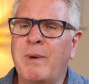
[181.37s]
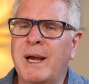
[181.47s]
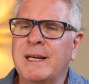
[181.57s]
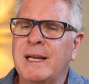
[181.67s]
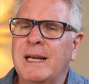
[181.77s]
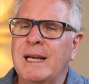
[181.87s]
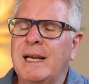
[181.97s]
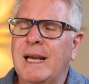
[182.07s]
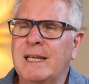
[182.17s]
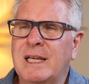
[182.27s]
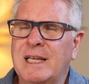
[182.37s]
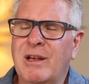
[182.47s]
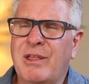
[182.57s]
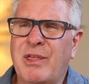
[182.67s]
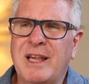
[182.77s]
But as
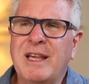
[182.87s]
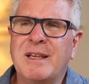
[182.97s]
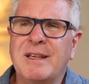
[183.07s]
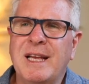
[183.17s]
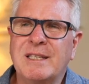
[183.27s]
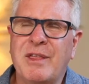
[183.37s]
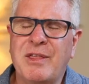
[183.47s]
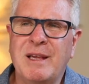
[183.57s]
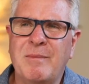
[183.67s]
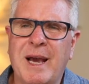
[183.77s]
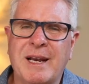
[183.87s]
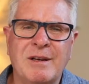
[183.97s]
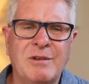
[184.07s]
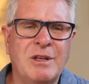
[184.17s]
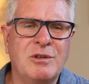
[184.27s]
I think about
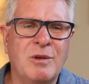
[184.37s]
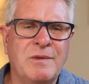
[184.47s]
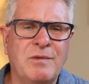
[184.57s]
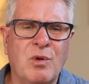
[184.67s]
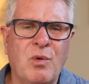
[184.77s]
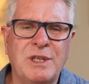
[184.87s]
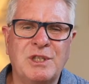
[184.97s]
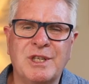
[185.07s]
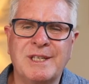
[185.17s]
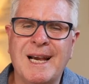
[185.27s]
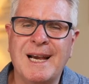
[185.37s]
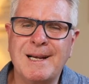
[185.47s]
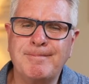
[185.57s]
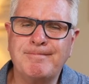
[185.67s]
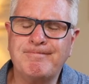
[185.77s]
it, in terms of your question,
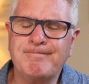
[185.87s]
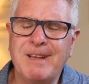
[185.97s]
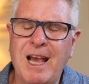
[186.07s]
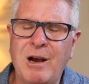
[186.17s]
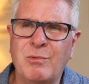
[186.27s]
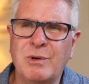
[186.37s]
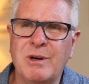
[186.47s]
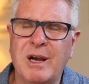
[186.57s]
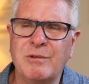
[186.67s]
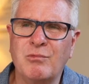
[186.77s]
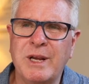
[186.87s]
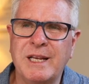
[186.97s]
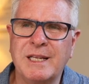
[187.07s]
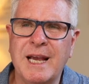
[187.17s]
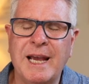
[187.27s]
how would I
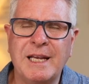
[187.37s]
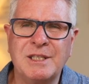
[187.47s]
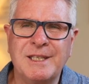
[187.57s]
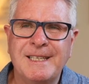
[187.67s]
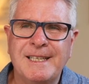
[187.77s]
re-engage?